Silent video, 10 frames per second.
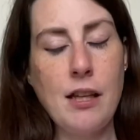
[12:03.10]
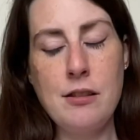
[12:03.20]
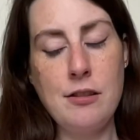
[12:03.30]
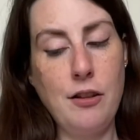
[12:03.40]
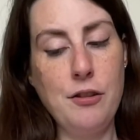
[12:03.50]

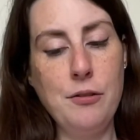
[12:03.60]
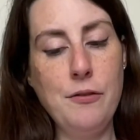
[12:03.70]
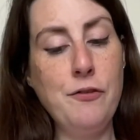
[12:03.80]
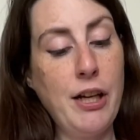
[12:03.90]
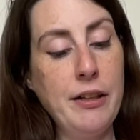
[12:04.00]
So
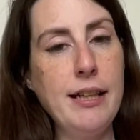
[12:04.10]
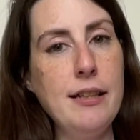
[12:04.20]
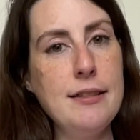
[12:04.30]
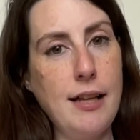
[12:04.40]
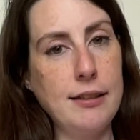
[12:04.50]
very
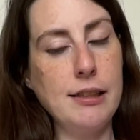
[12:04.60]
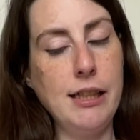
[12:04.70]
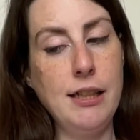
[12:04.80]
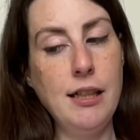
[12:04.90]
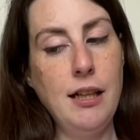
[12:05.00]

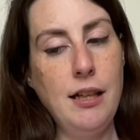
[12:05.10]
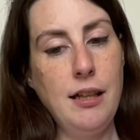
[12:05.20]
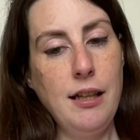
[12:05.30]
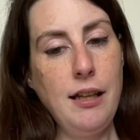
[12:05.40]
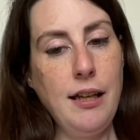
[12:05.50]
sadly,
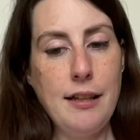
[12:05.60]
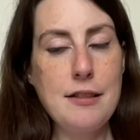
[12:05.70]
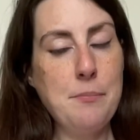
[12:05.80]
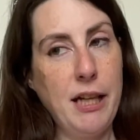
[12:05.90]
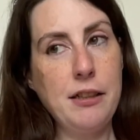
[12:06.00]
it
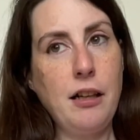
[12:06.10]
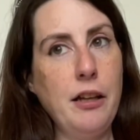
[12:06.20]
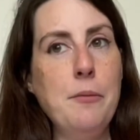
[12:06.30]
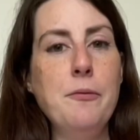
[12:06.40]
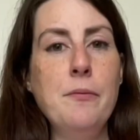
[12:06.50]
has meant I
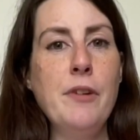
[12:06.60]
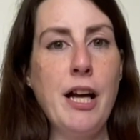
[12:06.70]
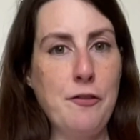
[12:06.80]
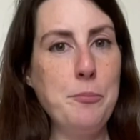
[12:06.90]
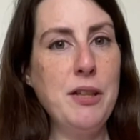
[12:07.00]
am,
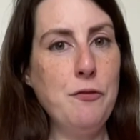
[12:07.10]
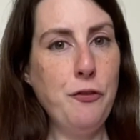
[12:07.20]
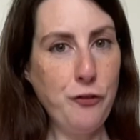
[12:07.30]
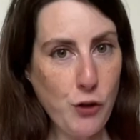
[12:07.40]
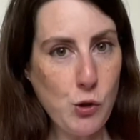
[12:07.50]
have been
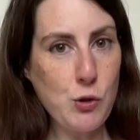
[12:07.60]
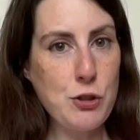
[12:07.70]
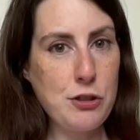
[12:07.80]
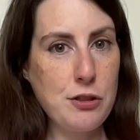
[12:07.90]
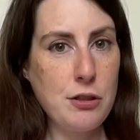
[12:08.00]

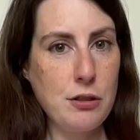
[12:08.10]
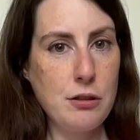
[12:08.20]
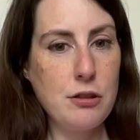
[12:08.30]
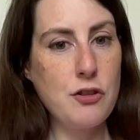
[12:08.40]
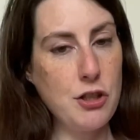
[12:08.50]
forced
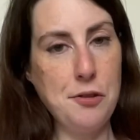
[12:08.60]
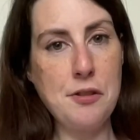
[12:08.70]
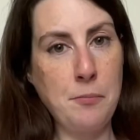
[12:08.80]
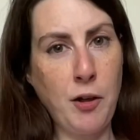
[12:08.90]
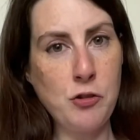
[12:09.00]
to choose
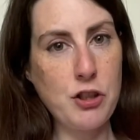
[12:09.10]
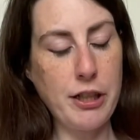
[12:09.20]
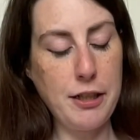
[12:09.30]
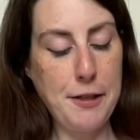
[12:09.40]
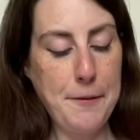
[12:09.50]
a
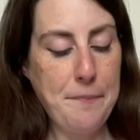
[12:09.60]
milkshake.